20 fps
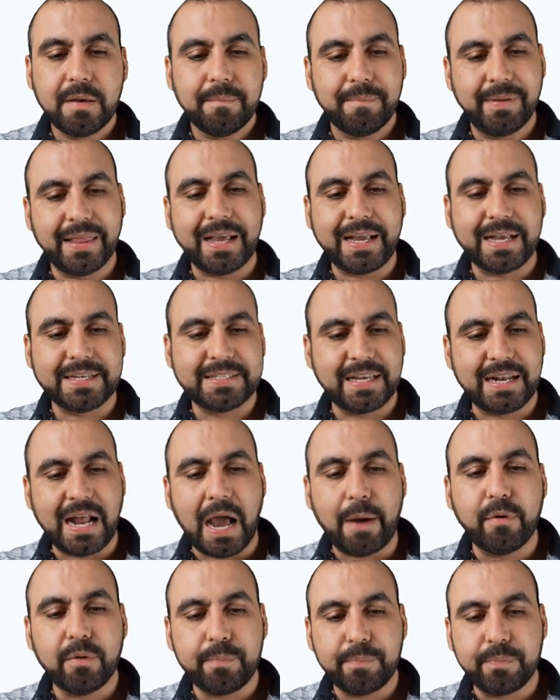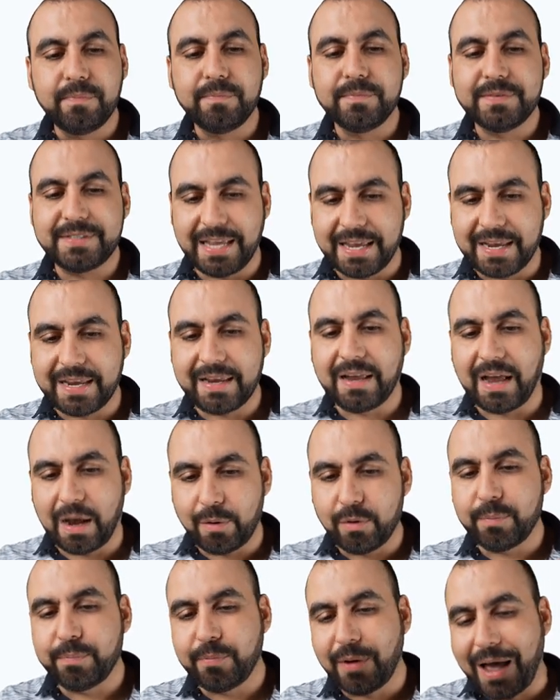But like I said, I would take, I
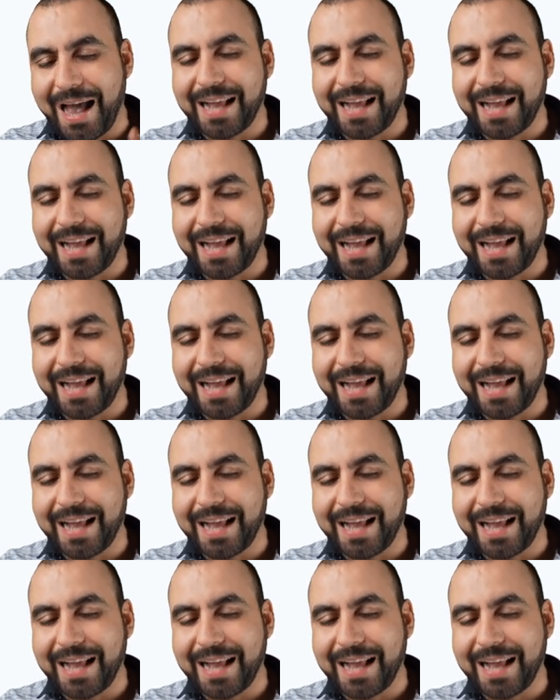would